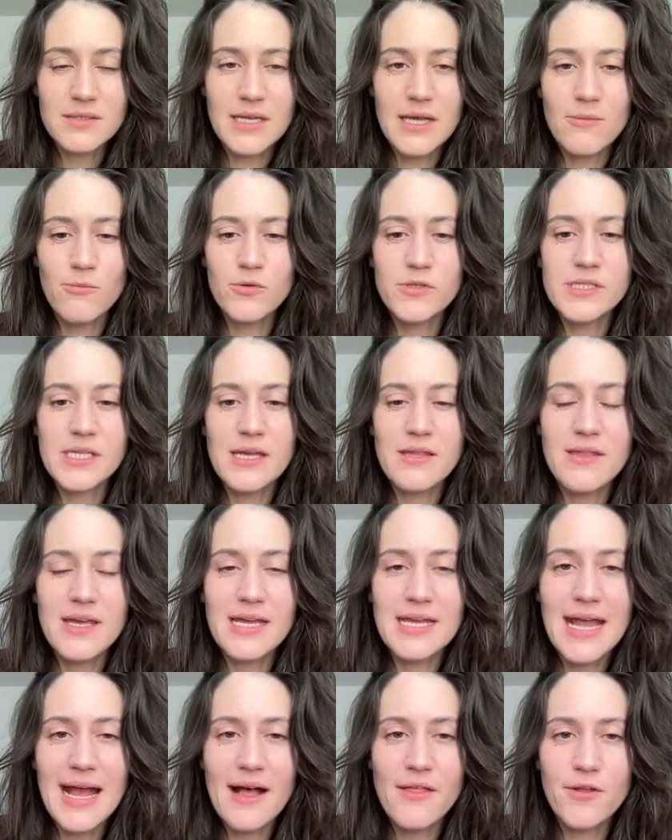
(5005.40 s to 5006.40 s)
we'll say they
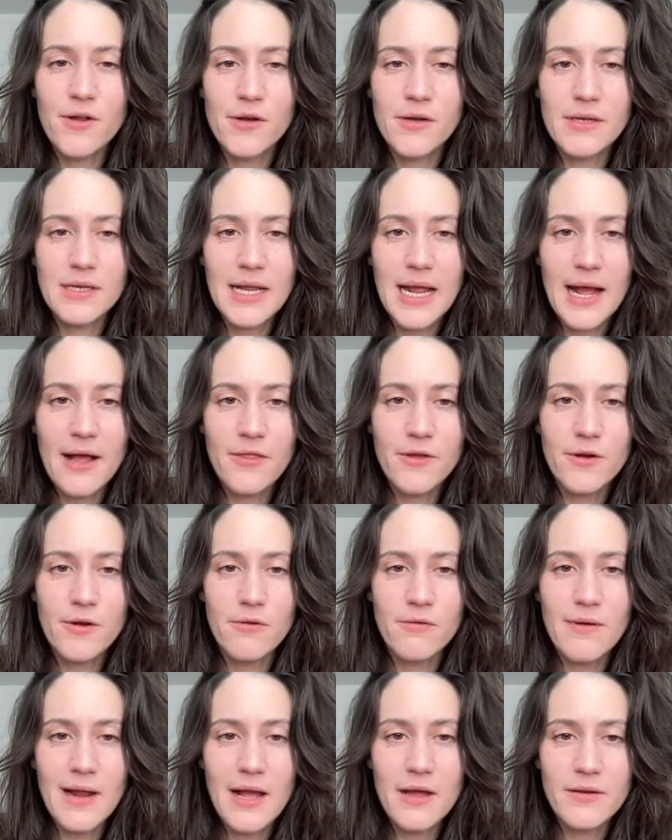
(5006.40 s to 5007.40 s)
gather
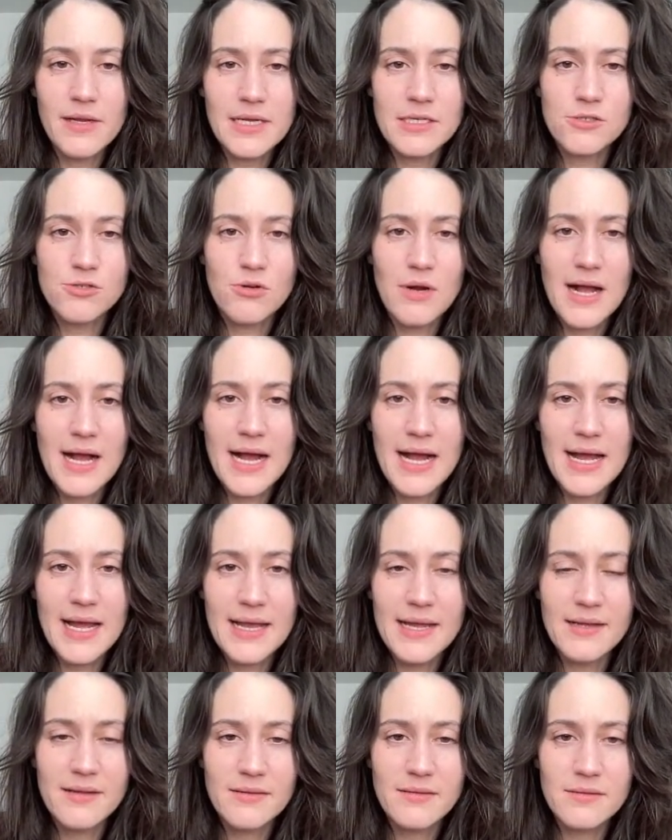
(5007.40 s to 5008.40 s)
around a
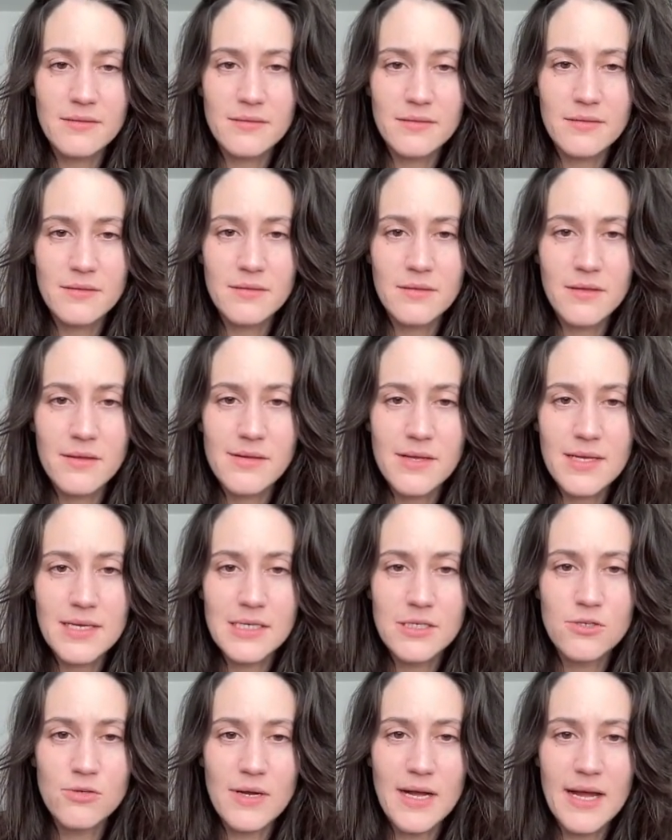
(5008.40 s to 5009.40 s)
dry
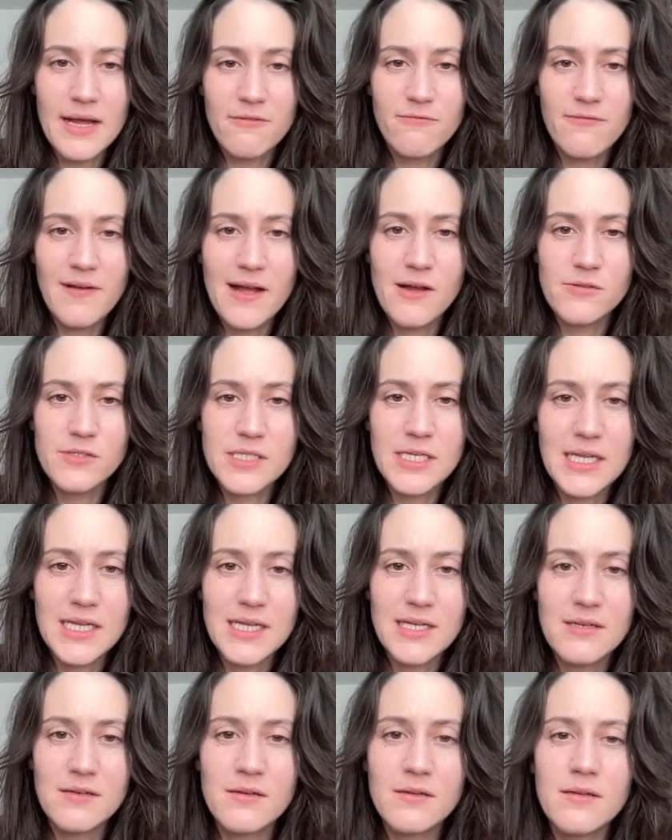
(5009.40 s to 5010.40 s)

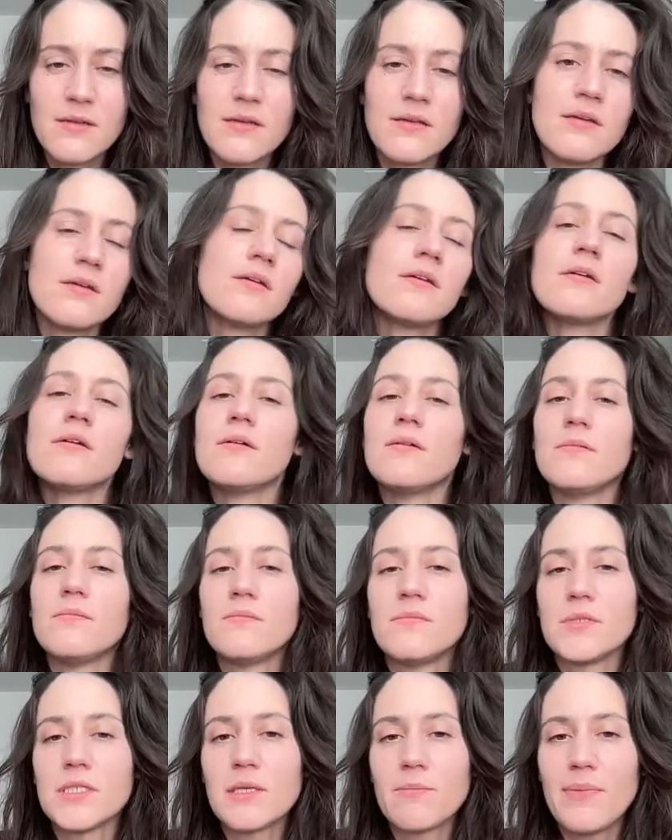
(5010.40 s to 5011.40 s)
fountain
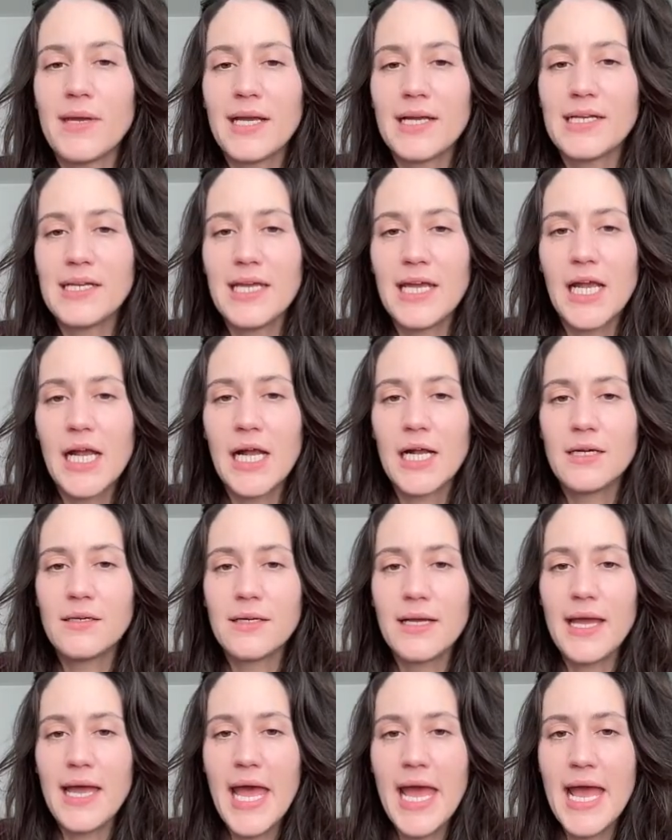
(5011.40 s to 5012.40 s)
depicting
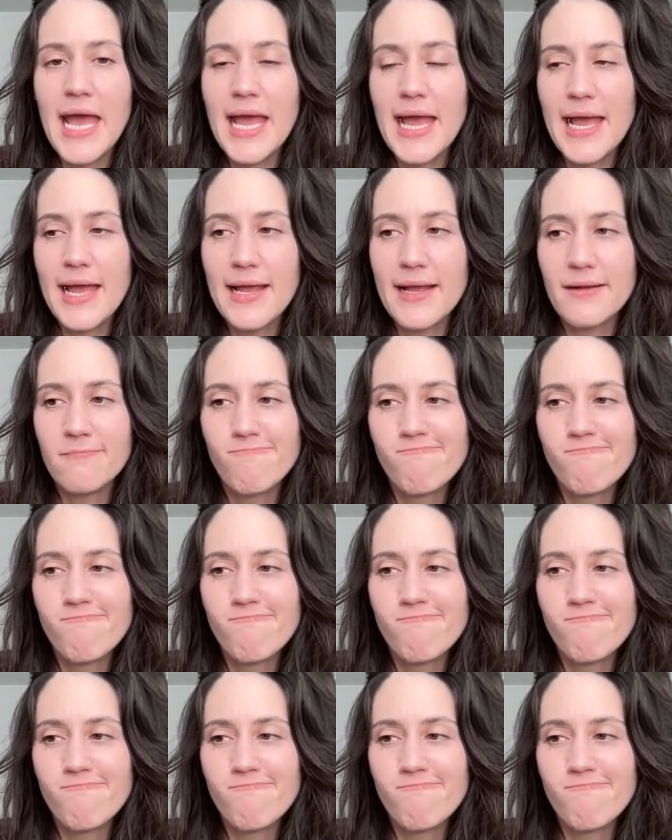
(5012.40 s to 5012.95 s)
a...